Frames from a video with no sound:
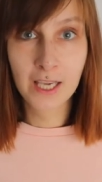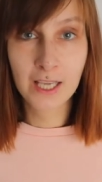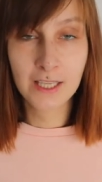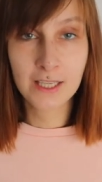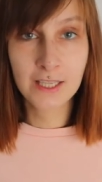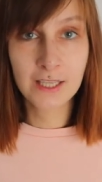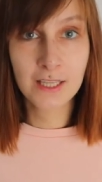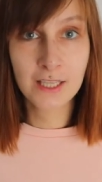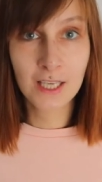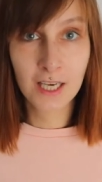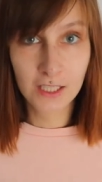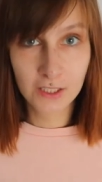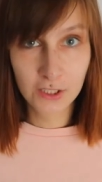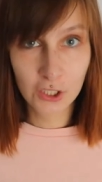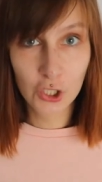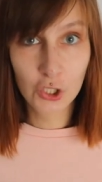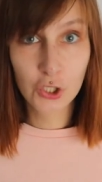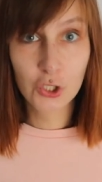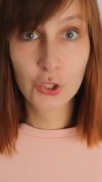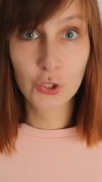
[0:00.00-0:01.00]
it
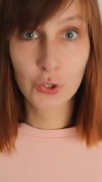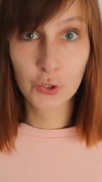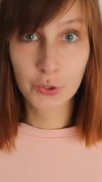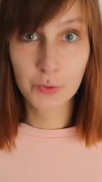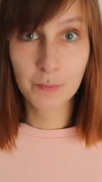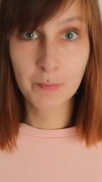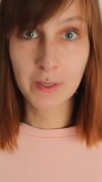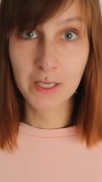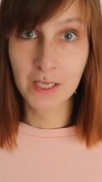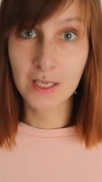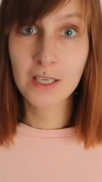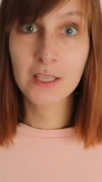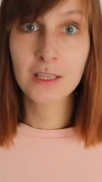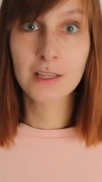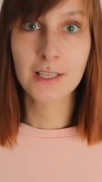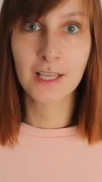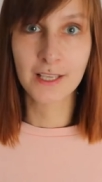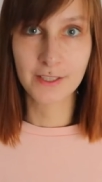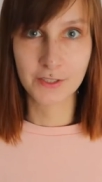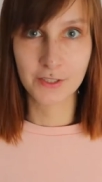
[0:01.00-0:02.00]
not should be
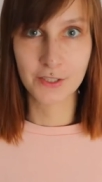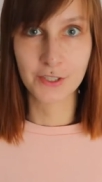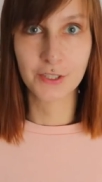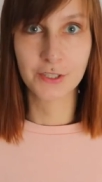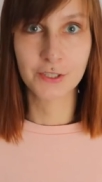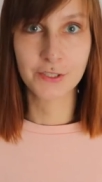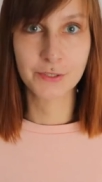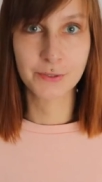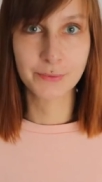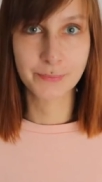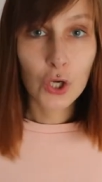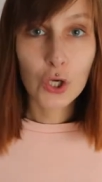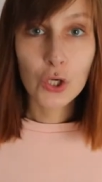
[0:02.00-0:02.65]
cluttered.